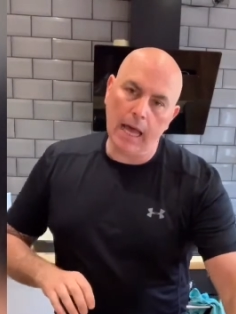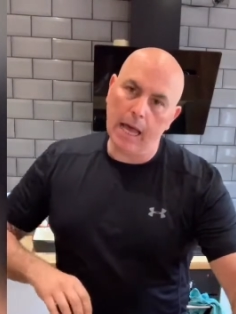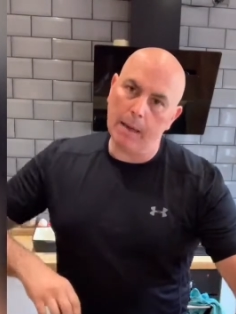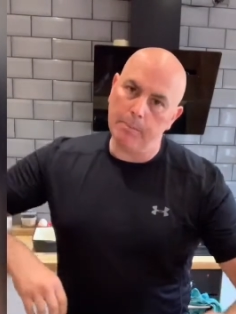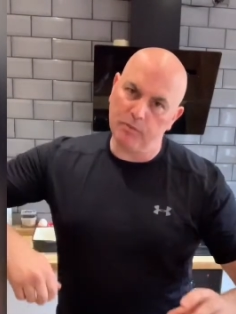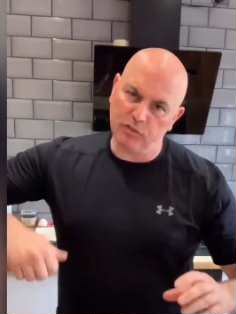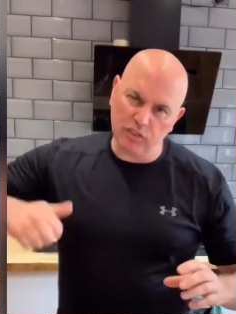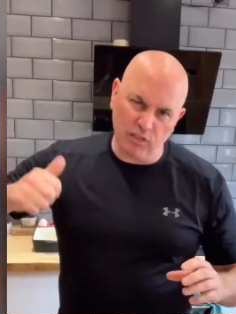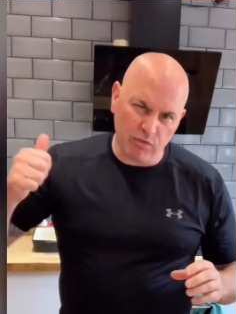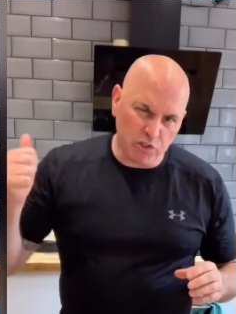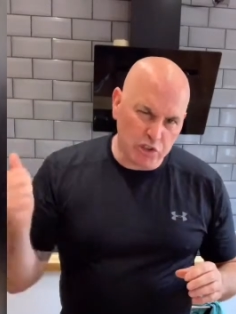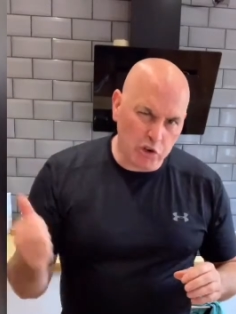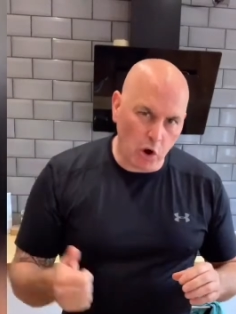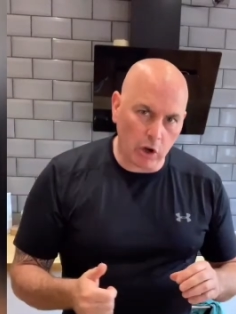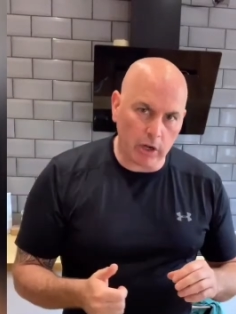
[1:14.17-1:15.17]
some
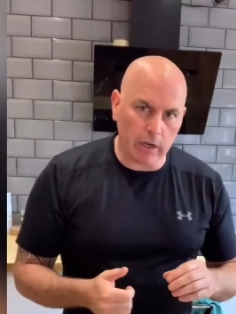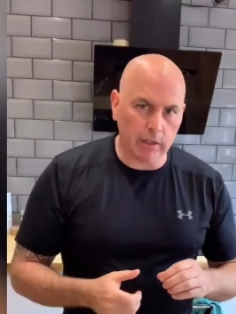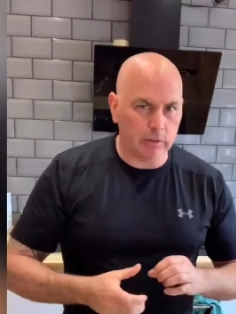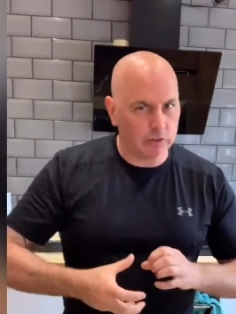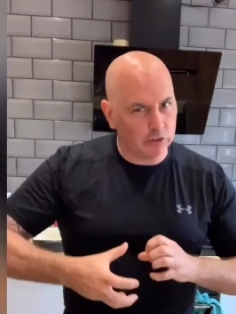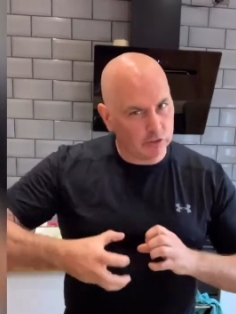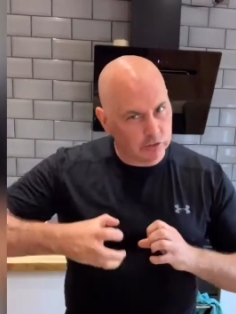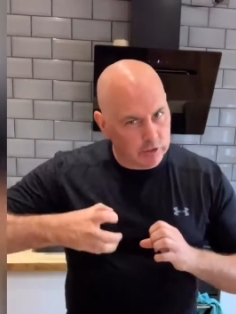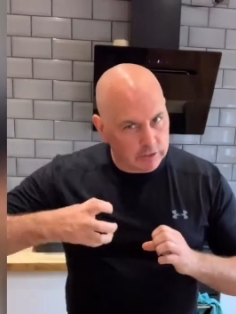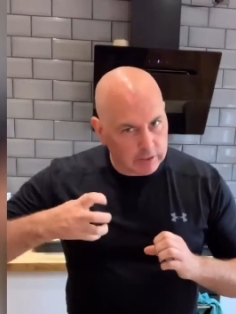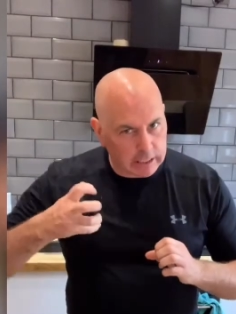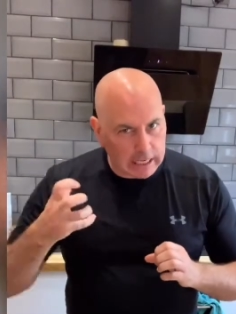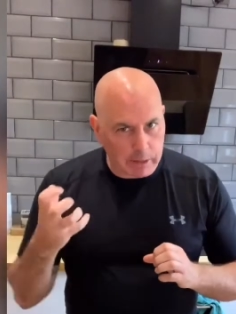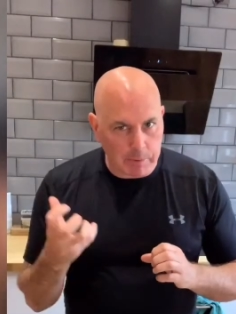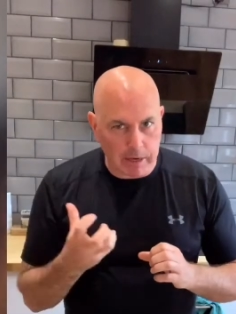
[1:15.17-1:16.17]
yogurt just to
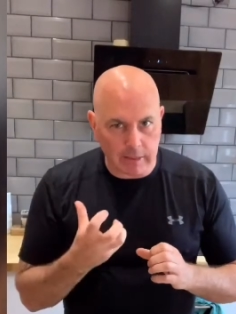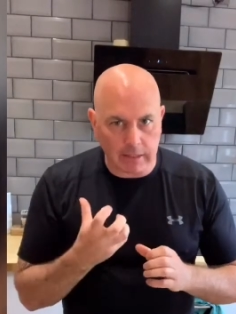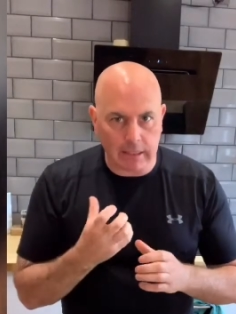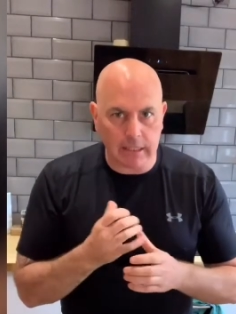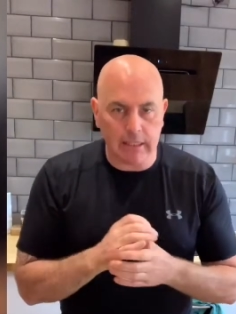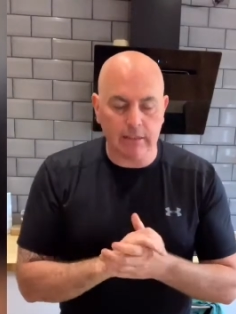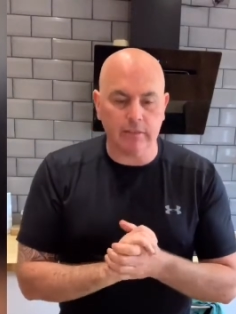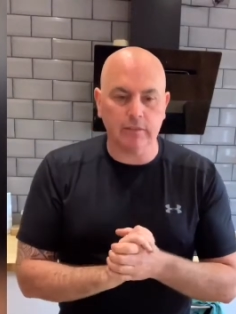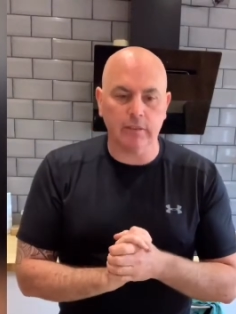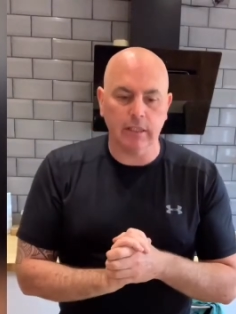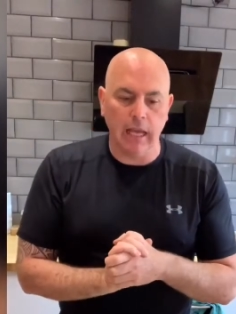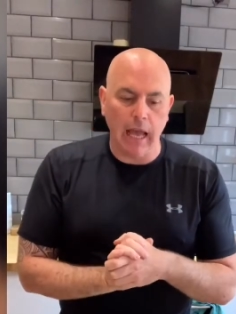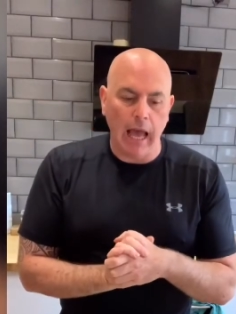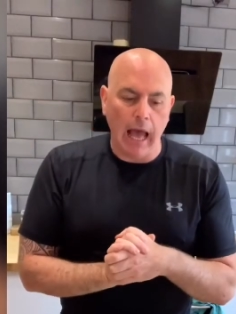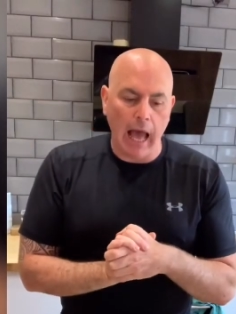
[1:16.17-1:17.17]
take away the heat,
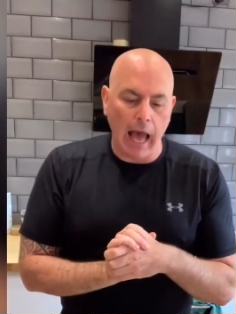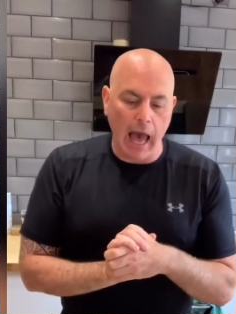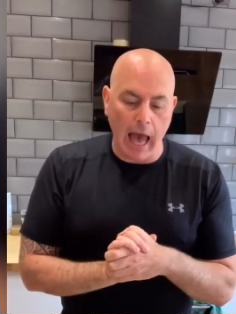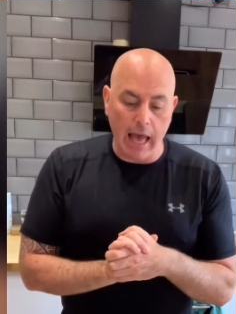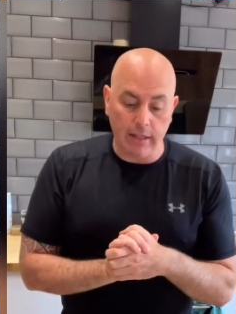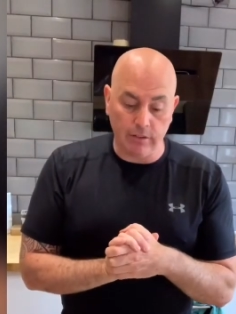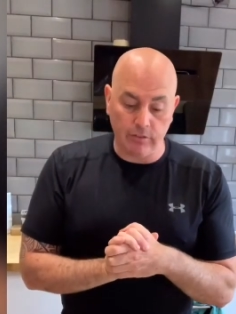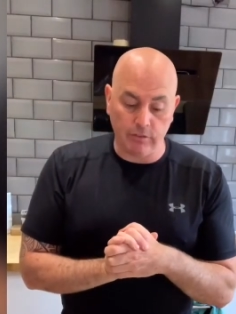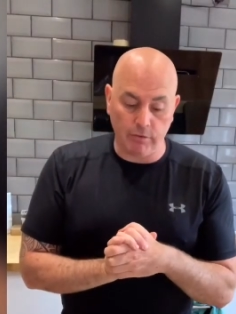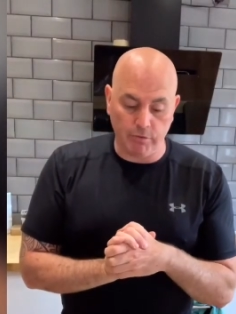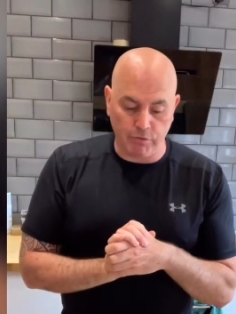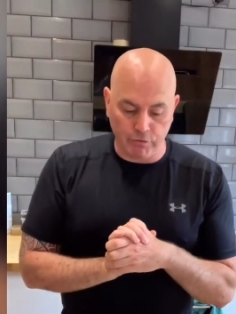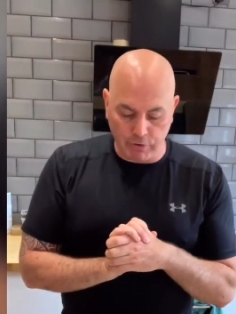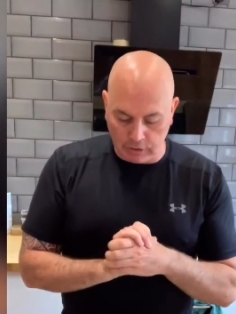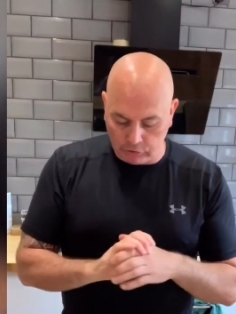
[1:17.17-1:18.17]
and some
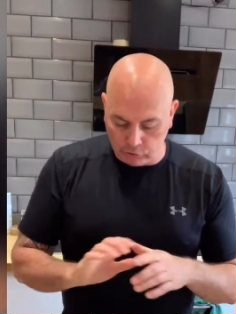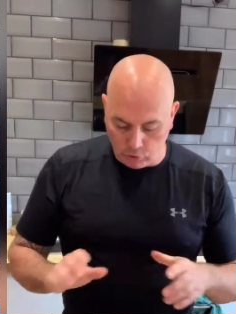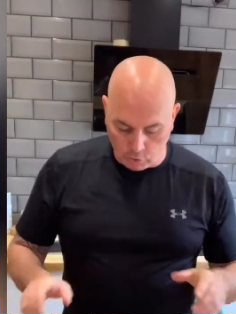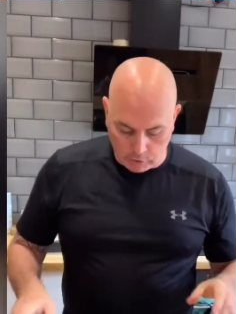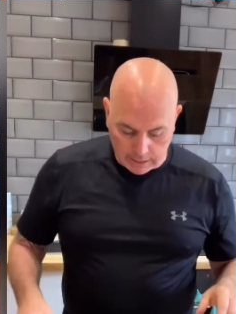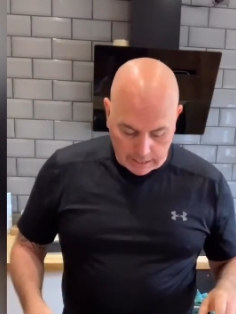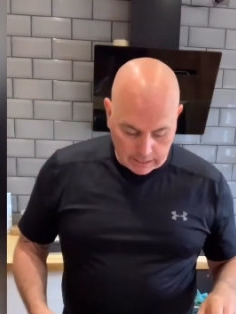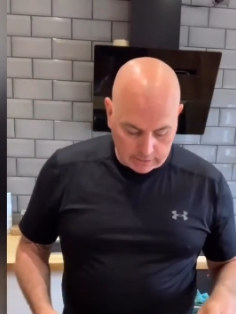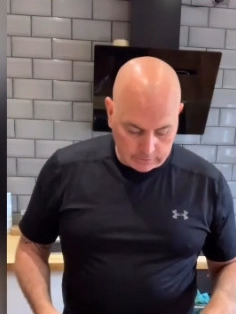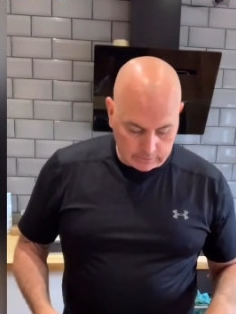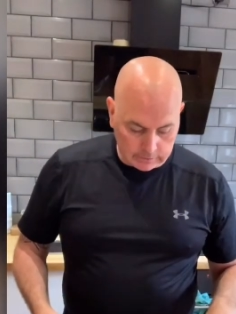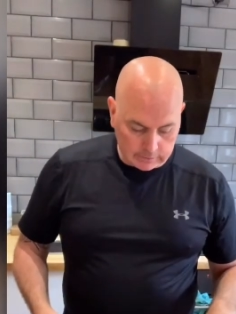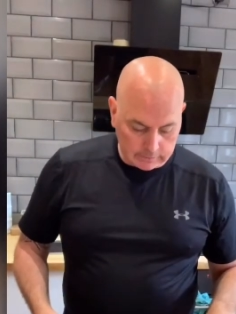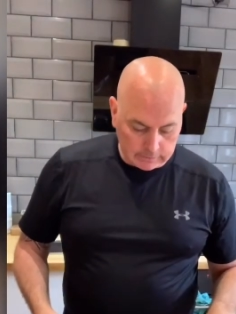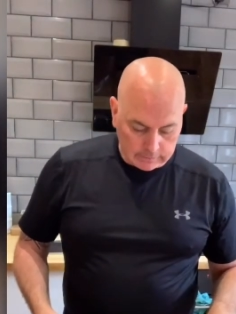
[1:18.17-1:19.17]
fresh
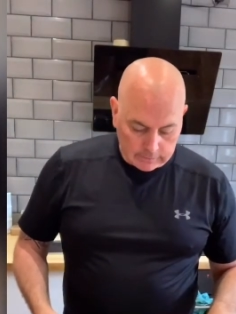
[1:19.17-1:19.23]
coriander.